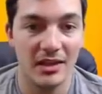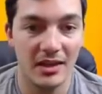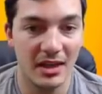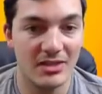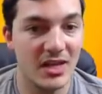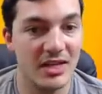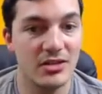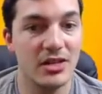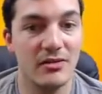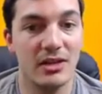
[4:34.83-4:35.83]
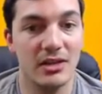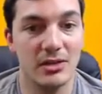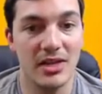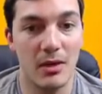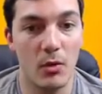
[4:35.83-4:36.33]
like I said, you're never going to
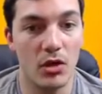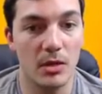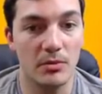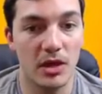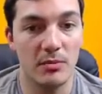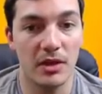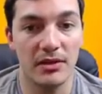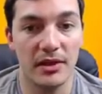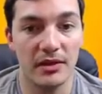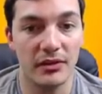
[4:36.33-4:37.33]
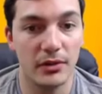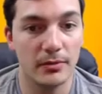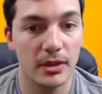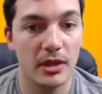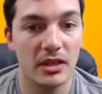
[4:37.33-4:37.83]
use that wall upgrade button there, so
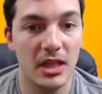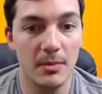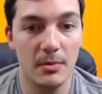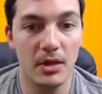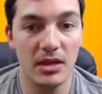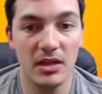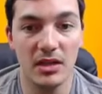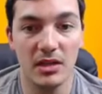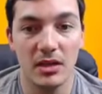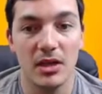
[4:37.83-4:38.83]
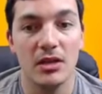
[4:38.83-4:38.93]
keep upgrading here,